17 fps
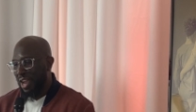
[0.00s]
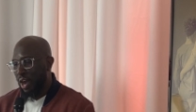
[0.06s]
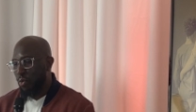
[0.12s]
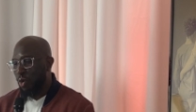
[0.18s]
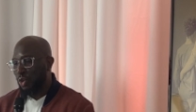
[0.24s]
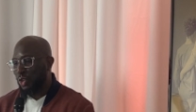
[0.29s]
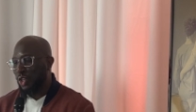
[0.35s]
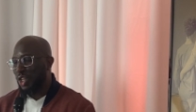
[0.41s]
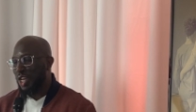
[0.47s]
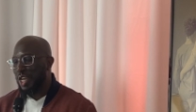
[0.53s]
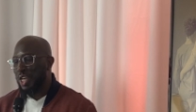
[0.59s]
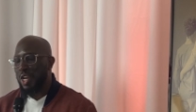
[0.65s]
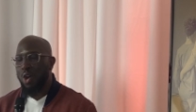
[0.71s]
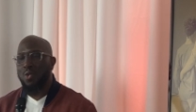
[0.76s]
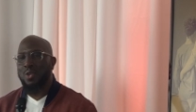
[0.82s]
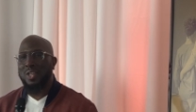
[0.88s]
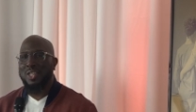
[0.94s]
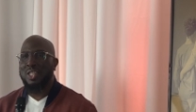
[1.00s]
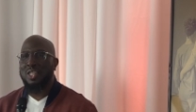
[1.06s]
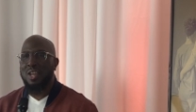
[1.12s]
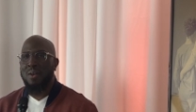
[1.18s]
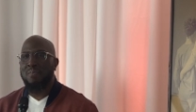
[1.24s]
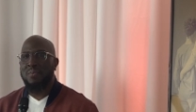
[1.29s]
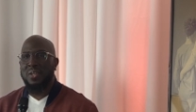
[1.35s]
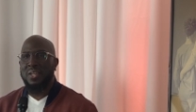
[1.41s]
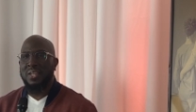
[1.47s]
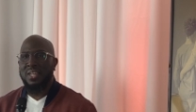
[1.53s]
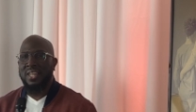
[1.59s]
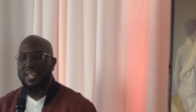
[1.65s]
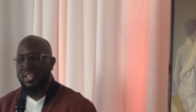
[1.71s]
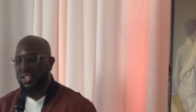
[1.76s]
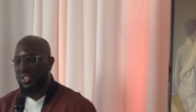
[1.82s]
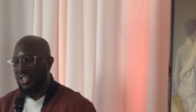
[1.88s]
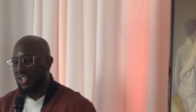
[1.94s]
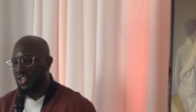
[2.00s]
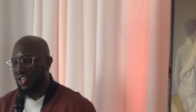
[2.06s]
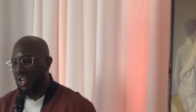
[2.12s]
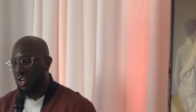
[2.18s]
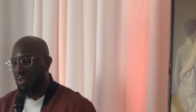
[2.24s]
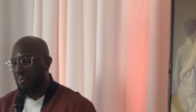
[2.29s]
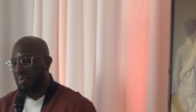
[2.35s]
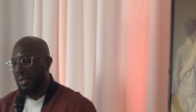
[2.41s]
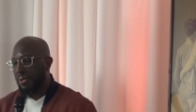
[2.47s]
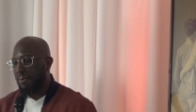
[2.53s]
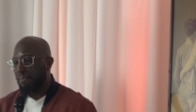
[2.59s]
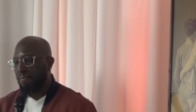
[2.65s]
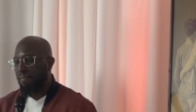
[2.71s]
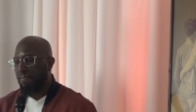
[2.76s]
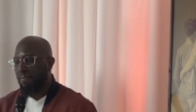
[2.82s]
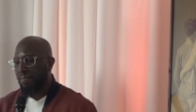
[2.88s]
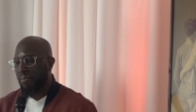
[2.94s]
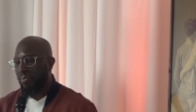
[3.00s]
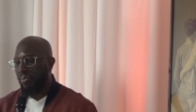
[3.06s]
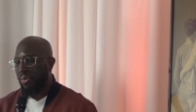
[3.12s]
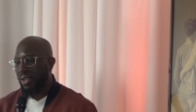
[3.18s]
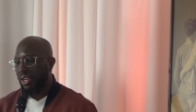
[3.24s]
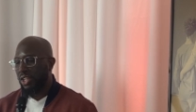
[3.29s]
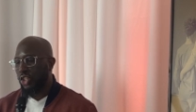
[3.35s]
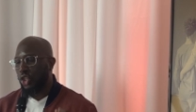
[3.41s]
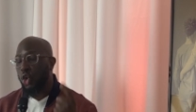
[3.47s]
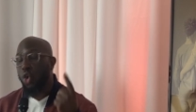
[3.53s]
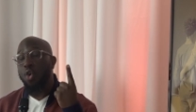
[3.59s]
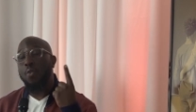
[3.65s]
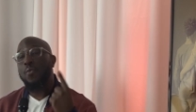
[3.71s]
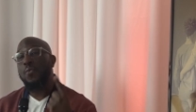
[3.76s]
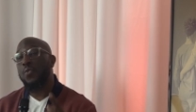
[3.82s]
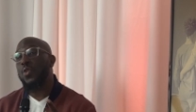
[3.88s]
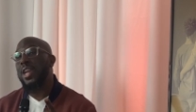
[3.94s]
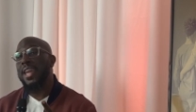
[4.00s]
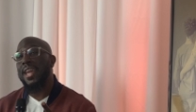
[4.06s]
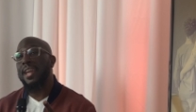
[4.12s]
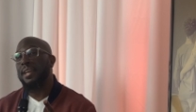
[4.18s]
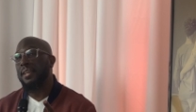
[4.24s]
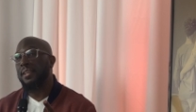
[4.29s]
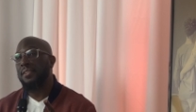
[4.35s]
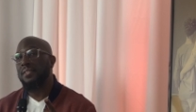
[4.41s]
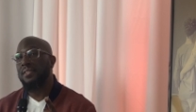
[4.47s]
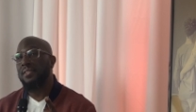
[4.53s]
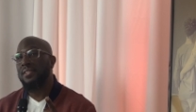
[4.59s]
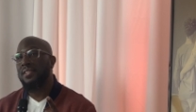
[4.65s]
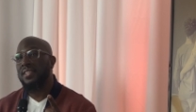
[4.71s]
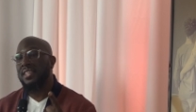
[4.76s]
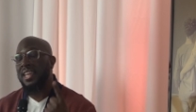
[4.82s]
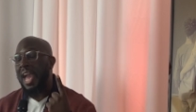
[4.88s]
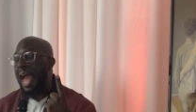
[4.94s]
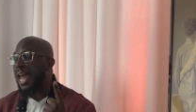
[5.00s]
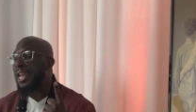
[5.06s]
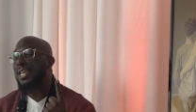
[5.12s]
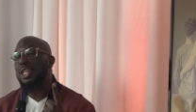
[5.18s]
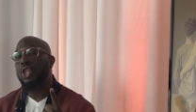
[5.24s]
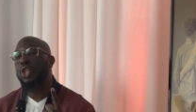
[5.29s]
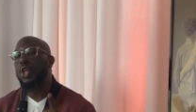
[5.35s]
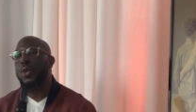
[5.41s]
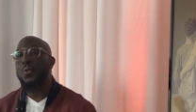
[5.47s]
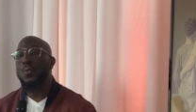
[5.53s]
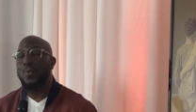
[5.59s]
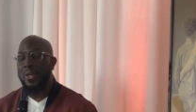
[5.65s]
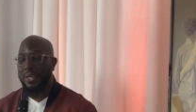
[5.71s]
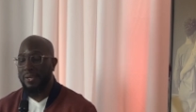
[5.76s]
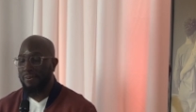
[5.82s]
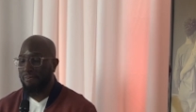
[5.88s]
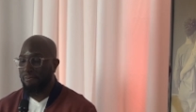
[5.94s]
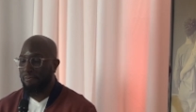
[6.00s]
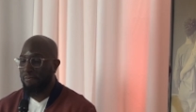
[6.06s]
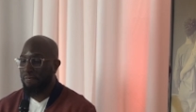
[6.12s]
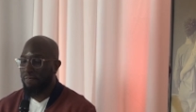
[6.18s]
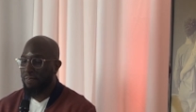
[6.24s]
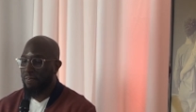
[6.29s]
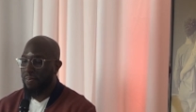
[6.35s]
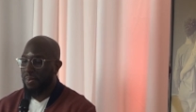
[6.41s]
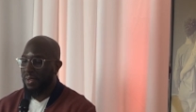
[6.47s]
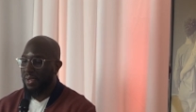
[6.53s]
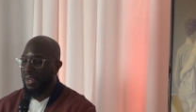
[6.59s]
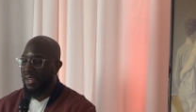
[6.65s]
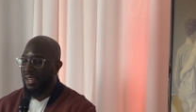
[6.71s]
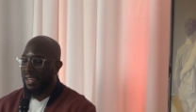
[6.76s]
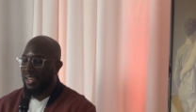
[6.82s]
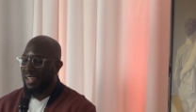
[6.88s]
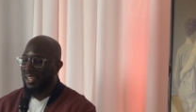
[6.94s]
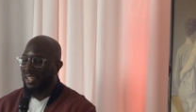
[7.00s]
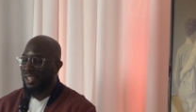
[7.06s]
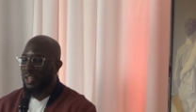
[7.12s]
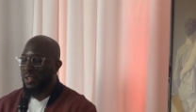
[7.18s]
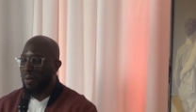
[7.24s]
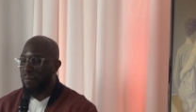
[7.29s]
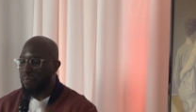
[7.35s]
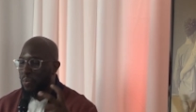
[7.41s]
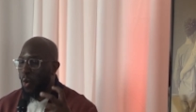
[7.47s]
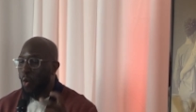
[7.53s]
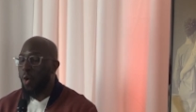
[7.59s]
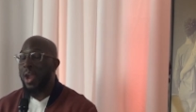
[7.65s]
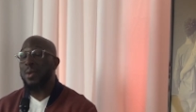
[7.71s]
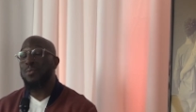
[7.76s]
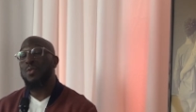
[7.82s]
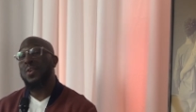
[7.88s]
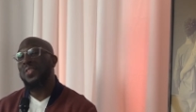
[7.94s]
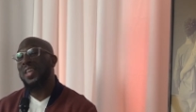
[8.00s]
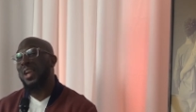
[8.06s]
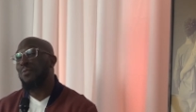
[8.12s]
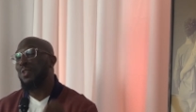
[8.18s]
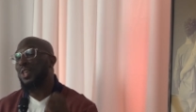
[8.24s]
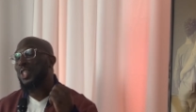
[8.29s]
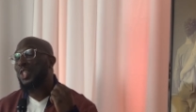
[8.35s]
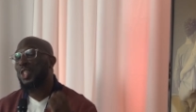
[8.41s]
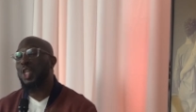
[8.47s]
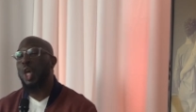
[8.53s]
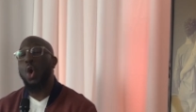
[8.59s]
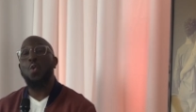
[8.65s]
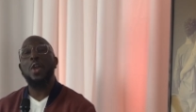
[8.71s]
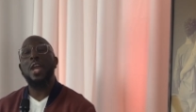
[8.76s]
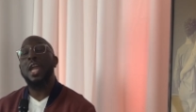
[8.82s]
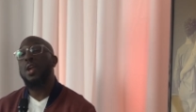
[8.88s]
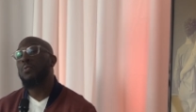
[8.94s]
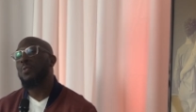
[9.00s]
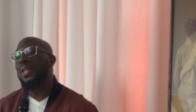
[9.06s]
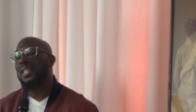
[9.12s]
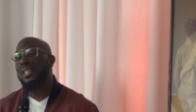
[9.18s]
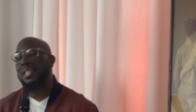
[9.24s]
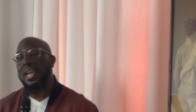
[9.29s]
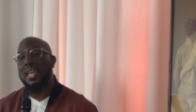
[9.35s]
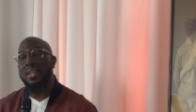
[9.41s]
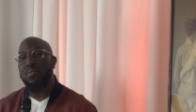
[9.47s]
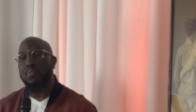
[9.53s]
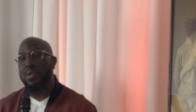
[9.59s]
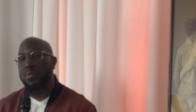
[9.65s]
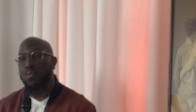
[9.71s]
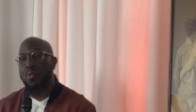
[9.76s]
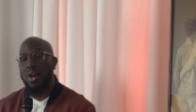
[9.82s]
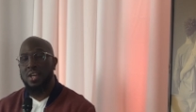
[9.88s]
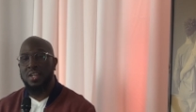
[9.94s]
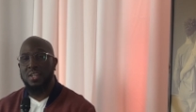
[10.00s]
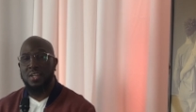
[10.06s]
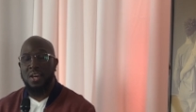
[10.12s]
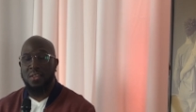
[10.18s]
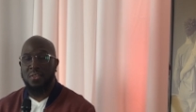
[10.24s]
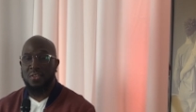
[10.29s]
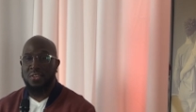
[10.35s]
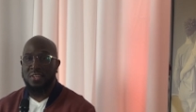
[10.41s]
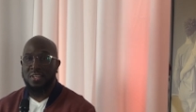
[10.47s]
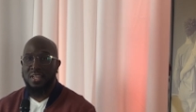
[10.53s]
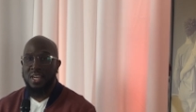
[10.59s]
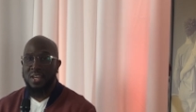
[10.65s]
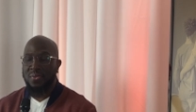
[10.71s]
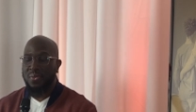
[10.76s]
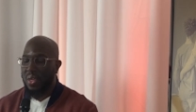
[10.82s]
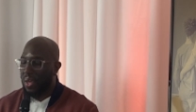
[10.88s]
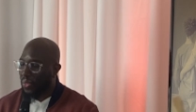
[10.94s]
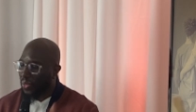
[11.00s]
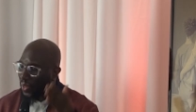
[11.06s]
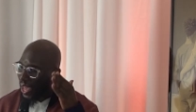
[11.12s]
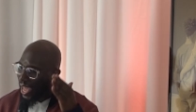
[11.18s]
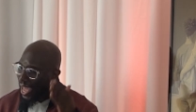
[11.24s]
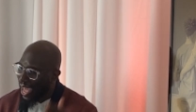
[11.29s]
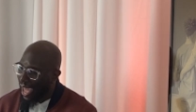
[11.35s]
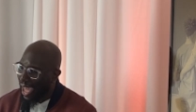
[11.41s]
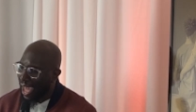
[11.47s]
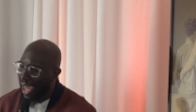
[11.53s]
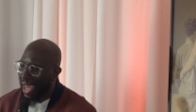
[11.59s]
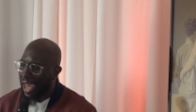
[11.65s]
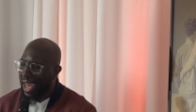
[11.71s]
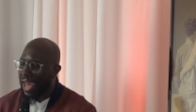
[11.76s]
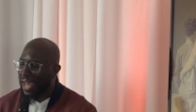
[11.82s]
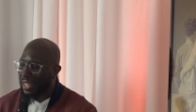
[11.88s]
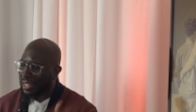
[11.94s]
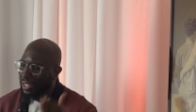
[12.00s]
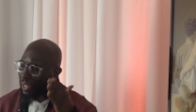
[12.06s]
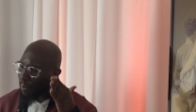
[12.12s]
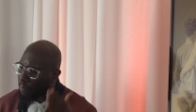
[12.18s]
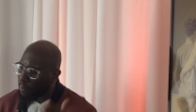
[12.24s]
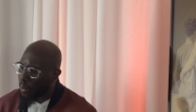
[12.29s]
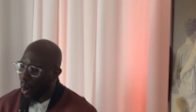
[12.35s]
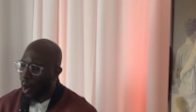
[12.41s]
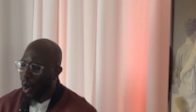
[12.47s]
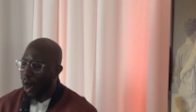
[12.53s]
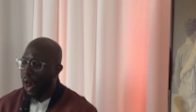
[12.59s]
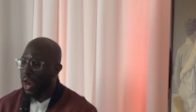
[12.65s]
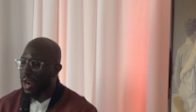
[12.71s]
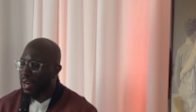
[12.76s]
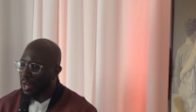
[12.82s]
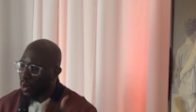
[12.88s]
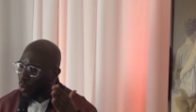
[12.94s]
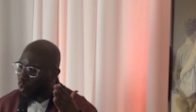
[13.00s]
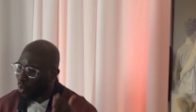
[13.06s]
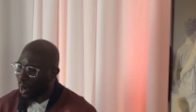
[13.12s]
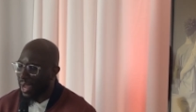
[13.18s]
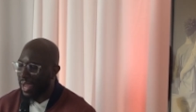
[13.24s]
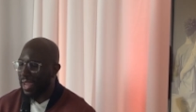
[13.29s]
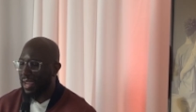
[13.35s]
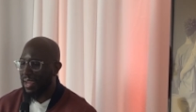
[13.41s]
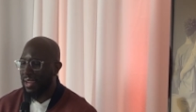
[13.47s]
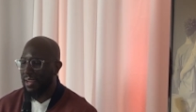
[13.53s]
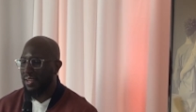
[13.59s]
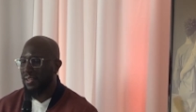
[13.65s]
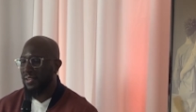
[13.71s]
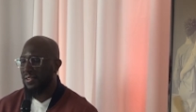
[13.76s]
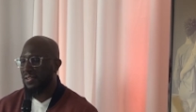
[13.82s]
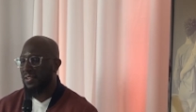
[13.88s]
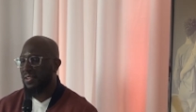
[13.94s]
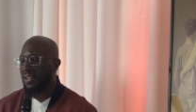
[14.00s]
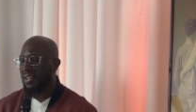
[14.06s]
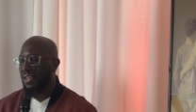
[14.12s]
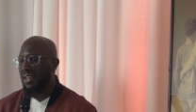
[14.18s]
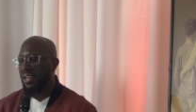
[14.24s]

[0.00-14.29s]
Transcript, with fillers: I want you to notice something, ladies and gentlemen. Two friends got into it to the point where they were so irritated with one another that they had to part ways.